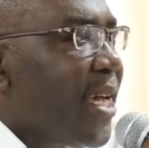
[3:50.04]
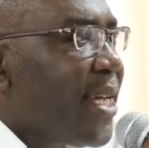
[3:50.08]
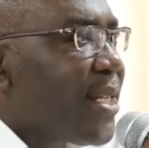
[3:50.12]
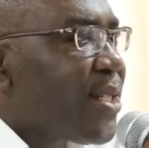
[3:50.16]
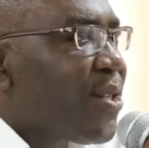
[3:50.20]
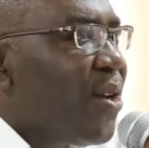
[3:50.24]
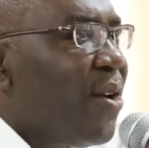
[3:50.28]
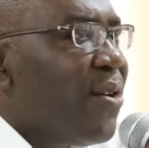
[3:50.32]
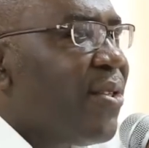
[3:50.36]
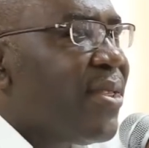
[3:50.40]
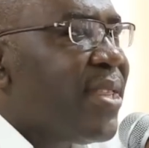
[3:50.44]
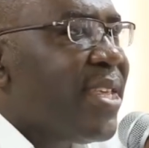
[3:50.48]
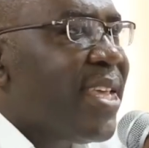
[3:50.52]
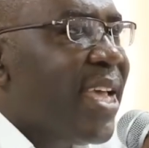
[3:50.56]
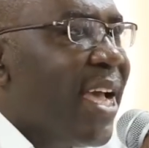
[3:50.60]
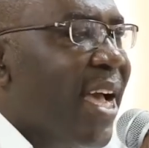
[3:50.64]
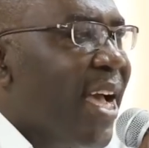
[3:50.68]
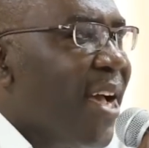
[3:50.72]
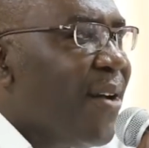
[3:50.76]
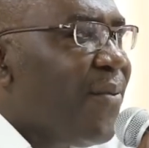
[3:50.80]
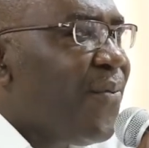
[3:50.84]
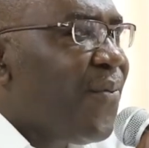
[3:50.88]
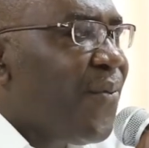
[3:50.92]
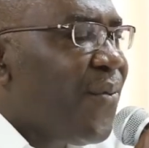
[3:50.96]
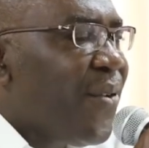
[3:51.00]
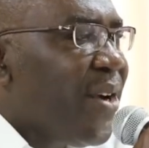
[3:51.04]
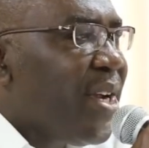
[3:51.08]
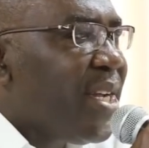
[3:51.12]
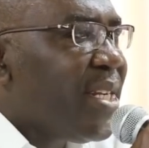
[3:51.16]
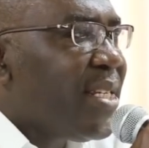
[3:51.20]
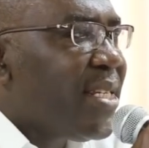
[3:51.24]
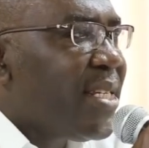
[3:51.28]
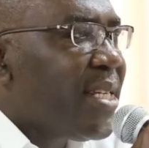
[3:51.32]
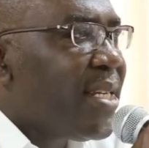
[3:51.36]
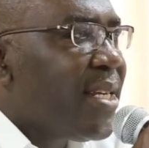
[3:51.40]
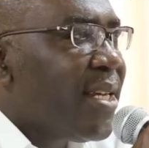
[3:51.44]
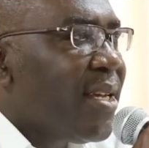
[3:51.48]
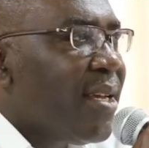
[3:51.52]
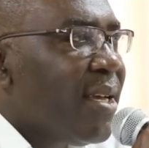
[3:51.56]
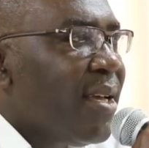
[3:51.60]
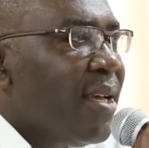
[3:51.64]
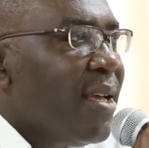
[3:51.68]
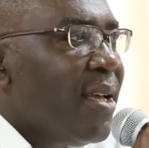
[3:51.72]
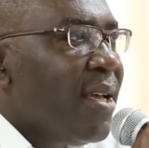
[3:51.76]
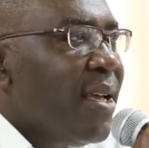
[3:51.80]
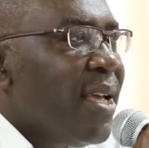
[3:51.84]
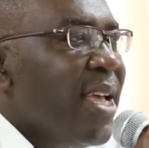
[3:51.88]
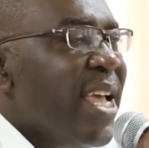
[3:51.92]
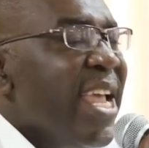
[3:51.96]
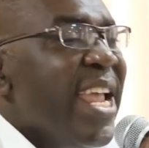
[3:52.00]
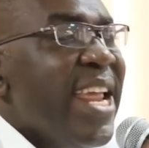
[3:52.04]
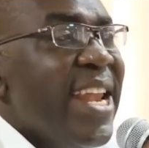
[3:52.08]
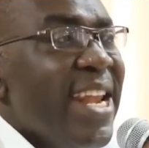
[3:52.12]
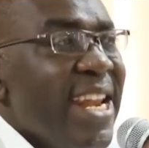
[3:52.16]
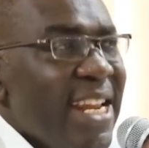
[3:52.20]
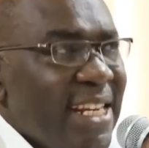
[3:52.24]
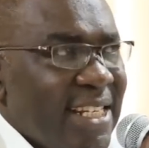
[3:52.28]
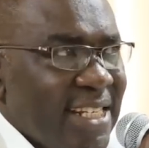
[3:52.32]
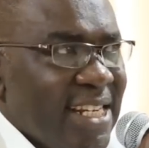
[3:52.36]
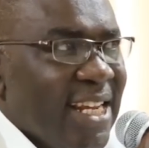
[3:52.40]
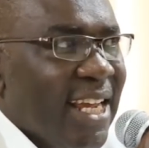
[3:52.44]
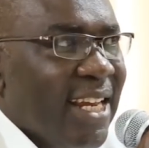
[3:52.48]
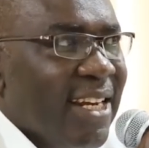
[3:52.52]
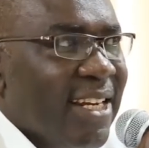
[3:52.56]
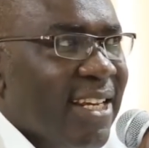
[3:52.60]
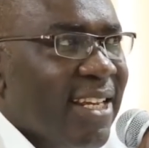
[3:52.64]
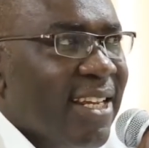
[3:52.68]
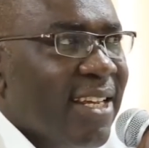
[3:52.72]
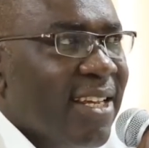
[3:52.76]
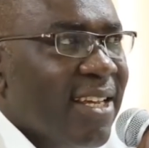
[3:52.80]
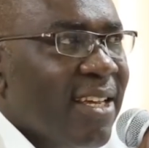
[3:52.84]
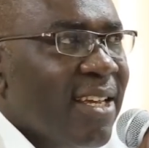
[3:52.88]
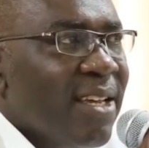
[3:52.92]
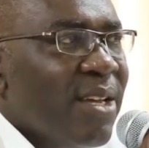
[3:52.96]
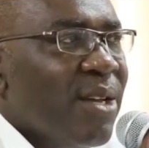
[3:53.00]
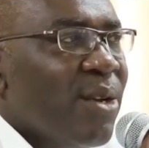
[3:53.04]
that on the average, initially,